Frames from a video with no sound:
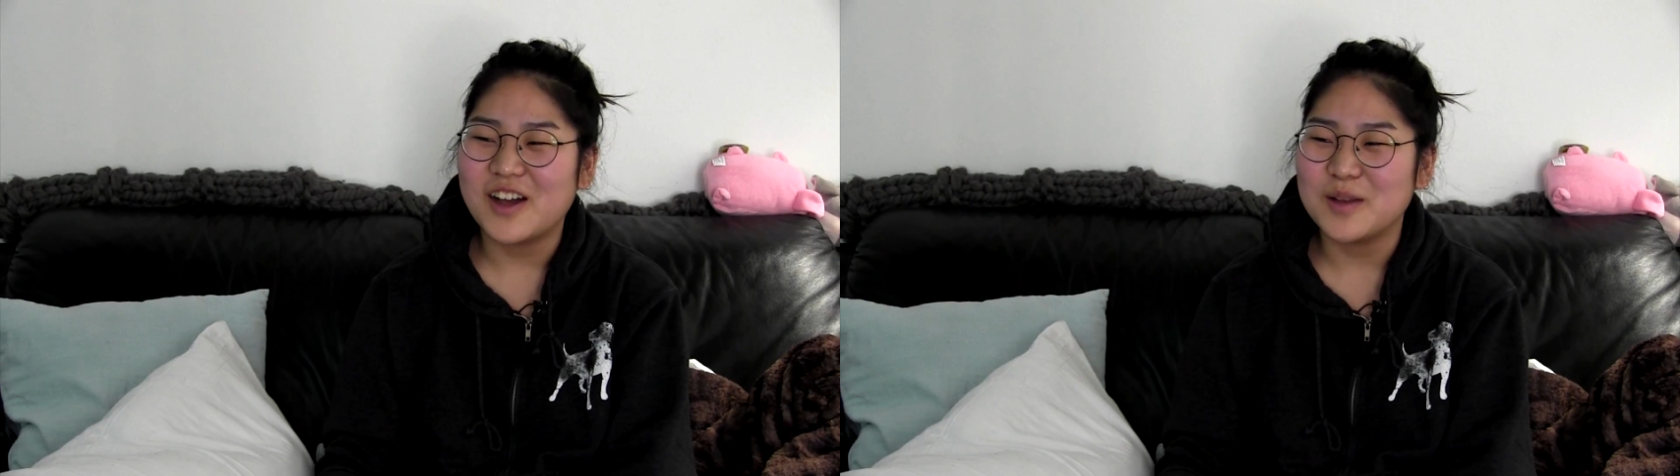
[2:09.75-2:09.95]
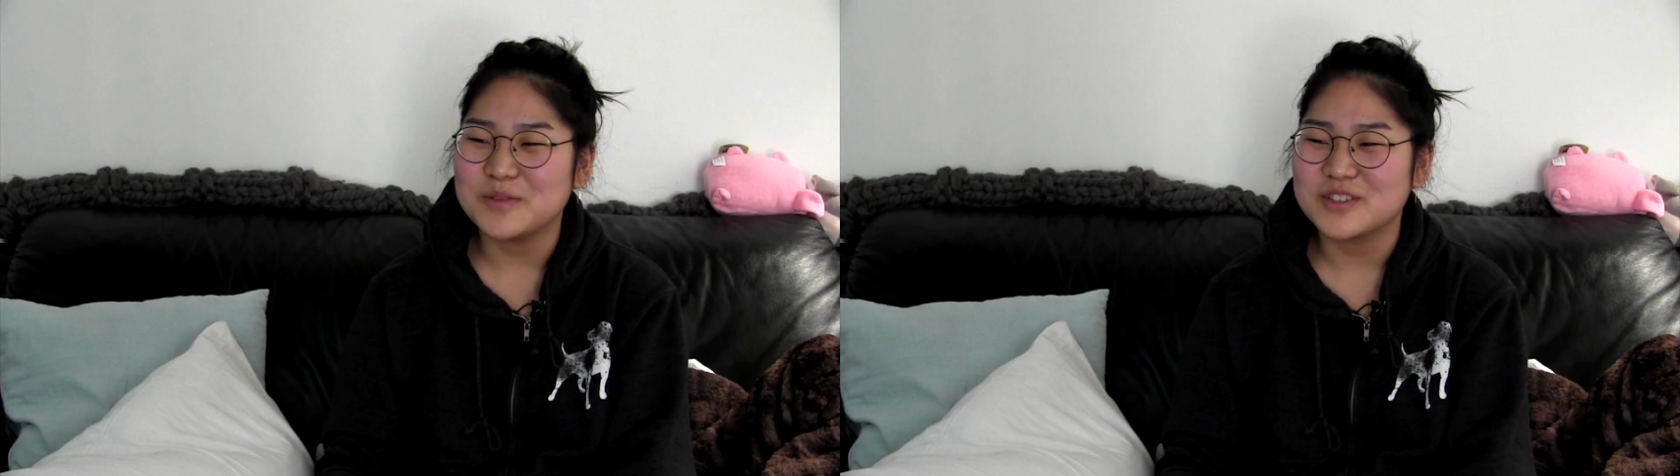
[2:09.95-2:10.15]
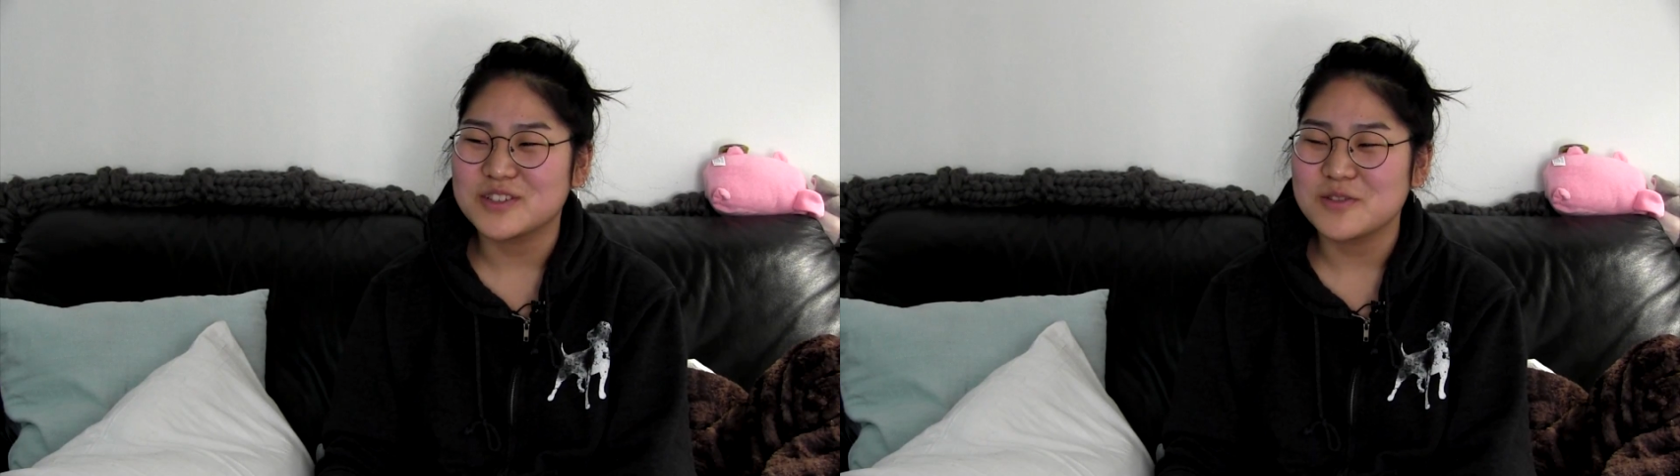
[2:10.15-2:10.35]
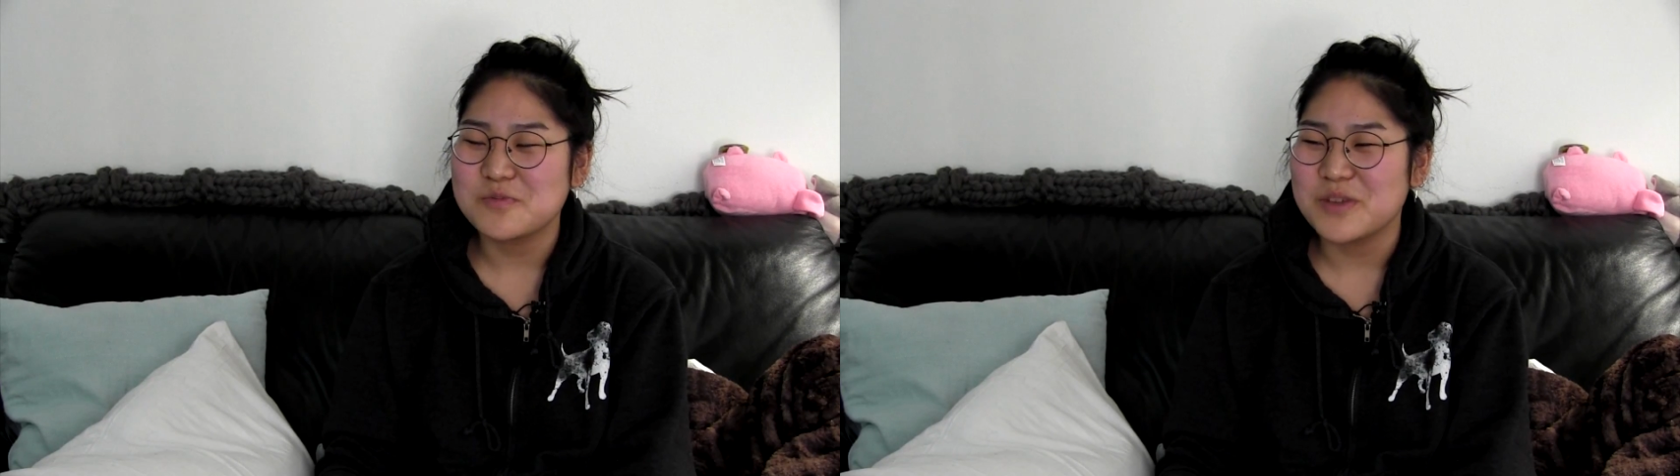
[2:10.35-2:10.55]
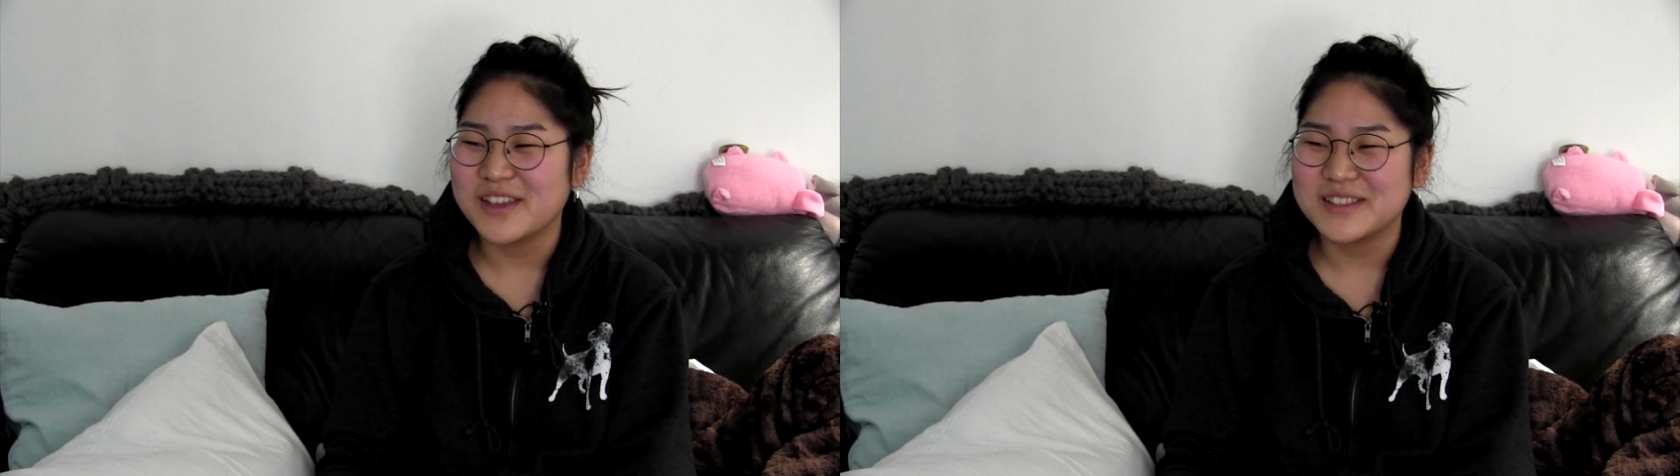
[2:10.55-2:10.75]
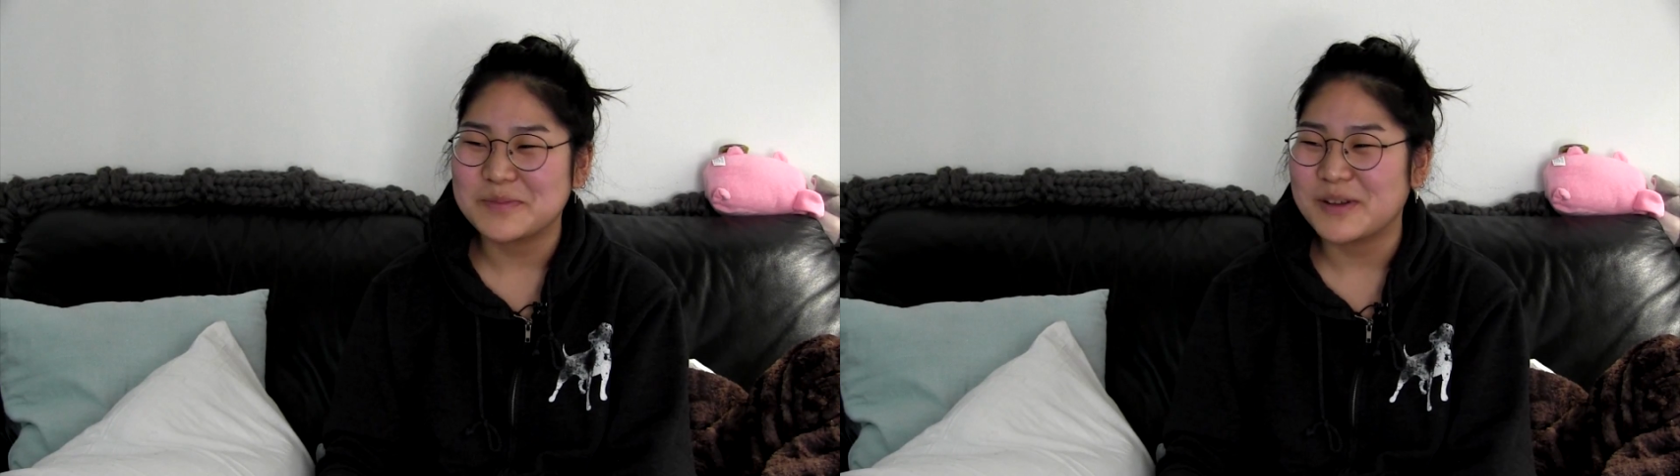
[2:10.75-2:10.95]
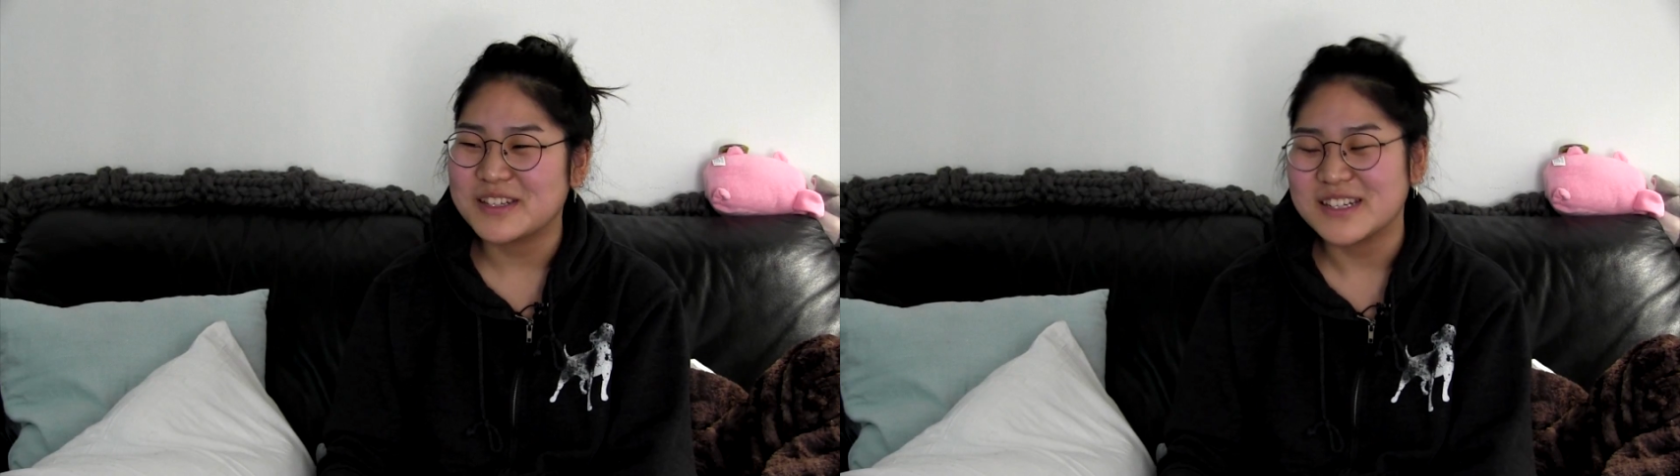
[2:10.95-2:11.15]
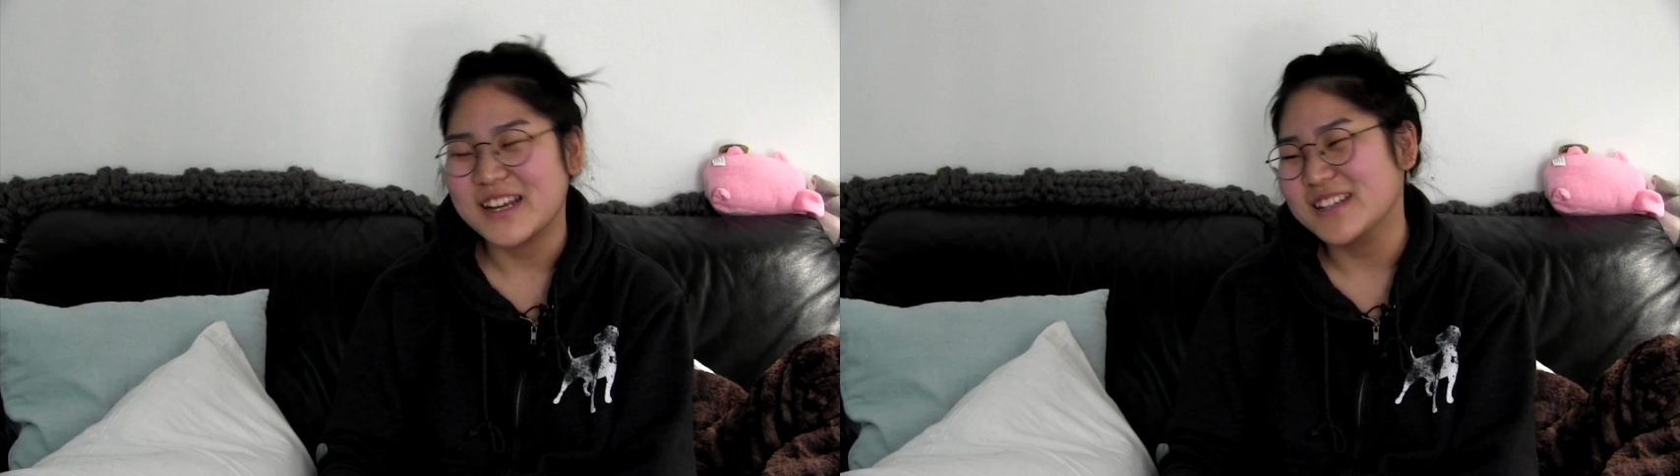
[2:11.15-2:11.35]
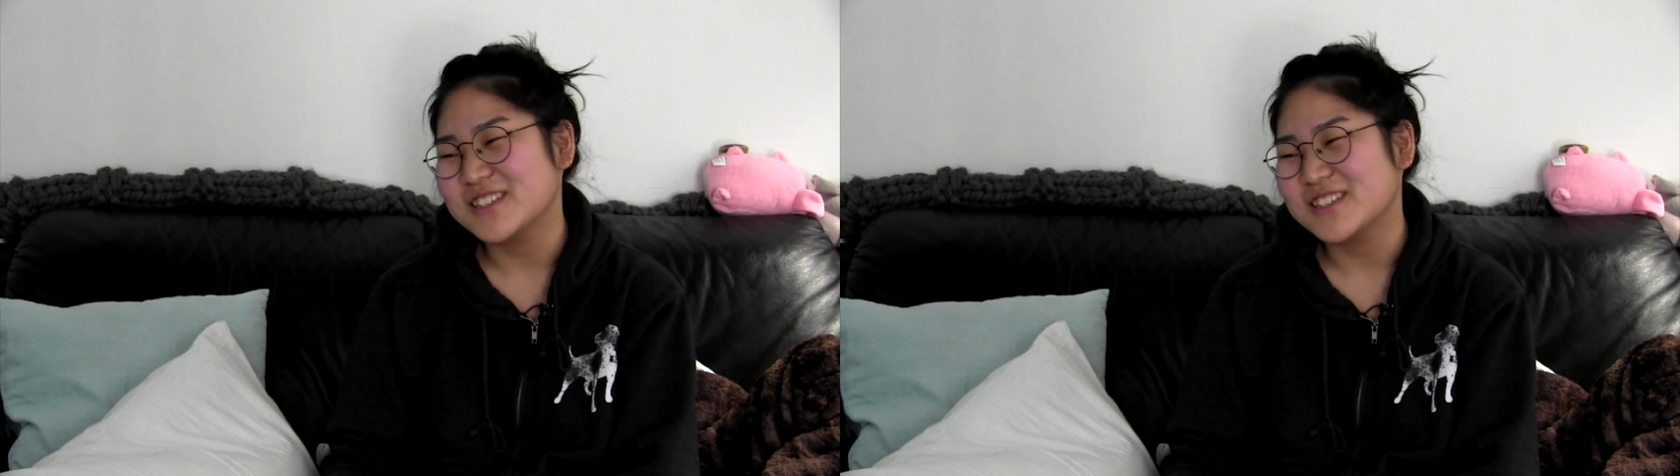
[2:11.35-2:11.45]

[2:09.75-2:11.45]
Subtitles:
I'm just so amazed by today's